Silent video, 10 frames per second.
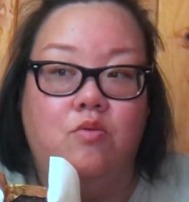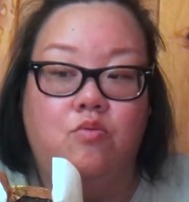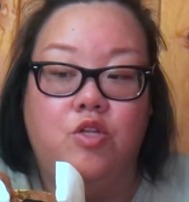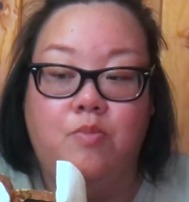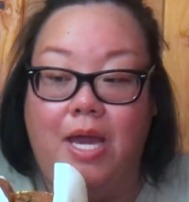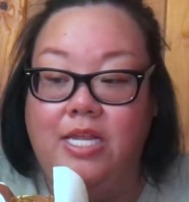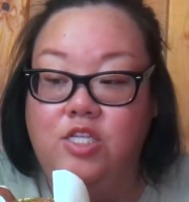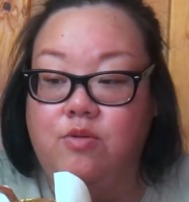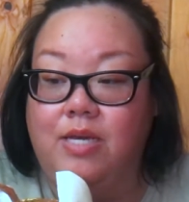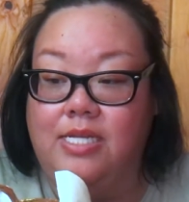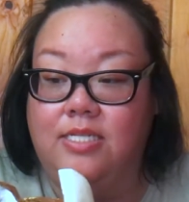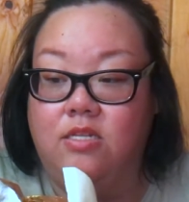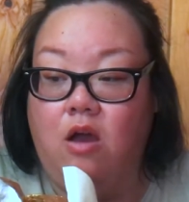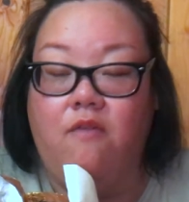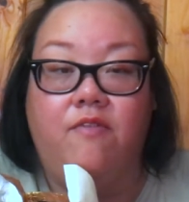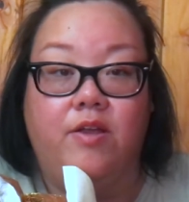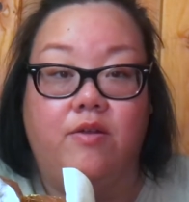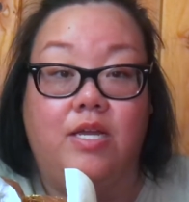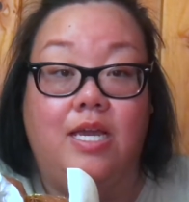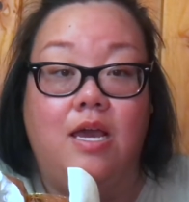When you bite into it, it's not
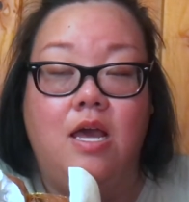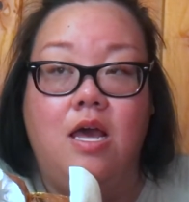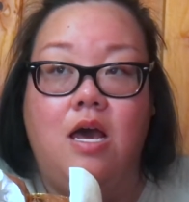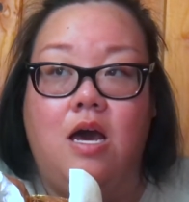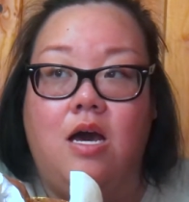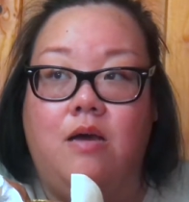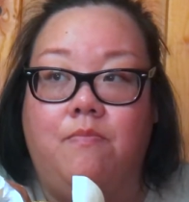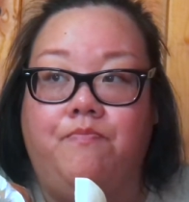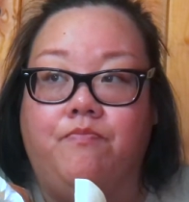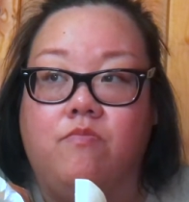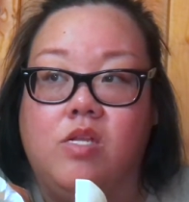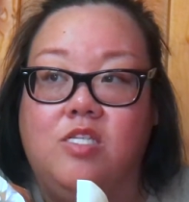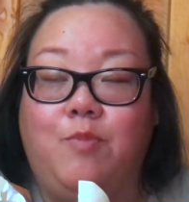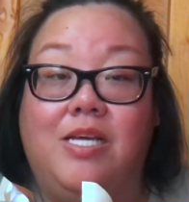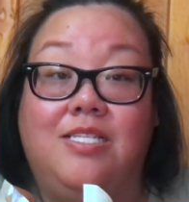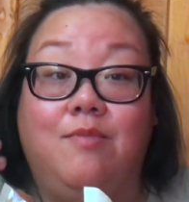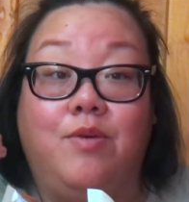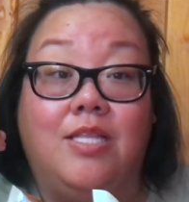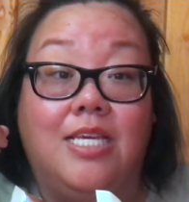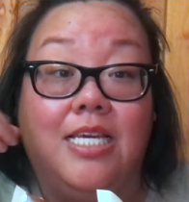very spicy,
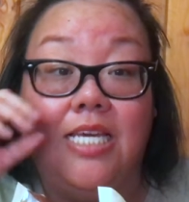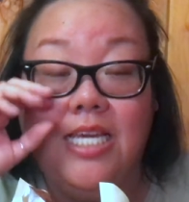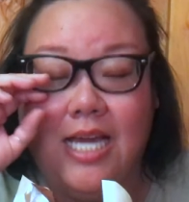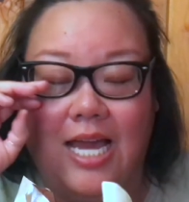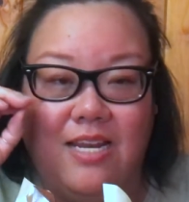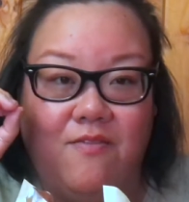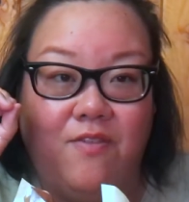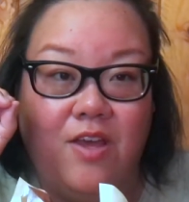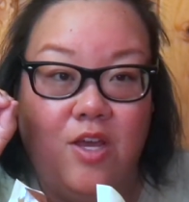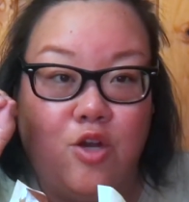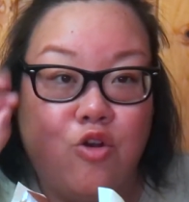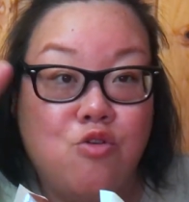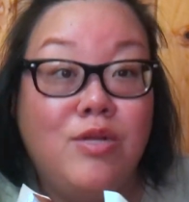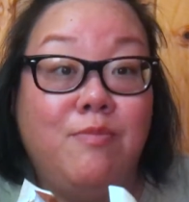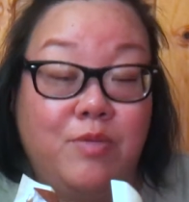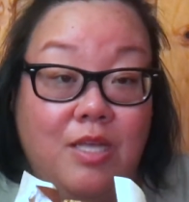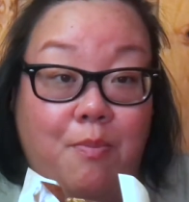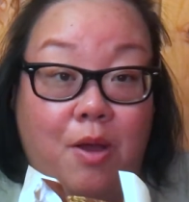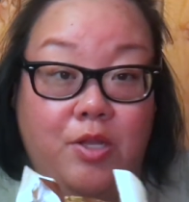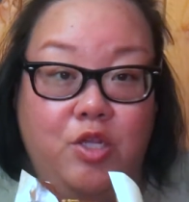but the heat kind of creeps
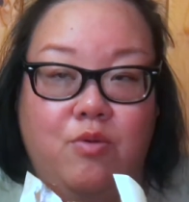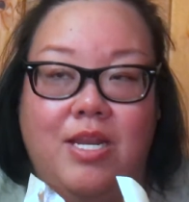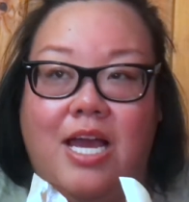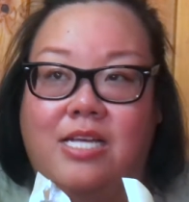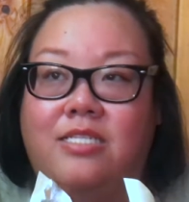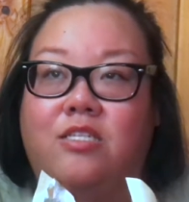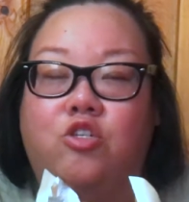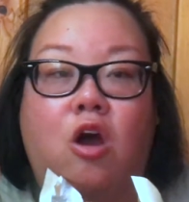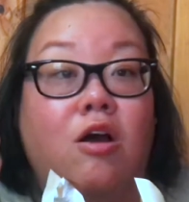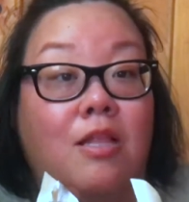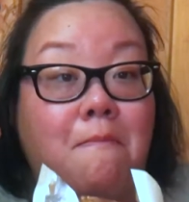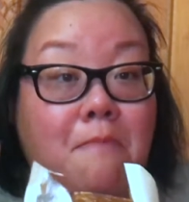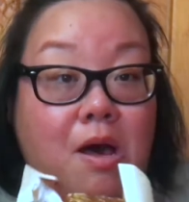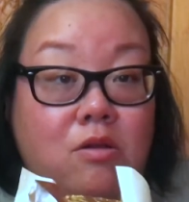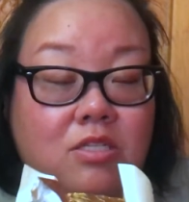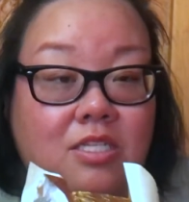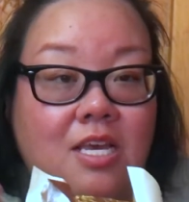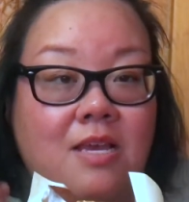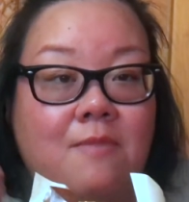up on you, and as the chocolate melts,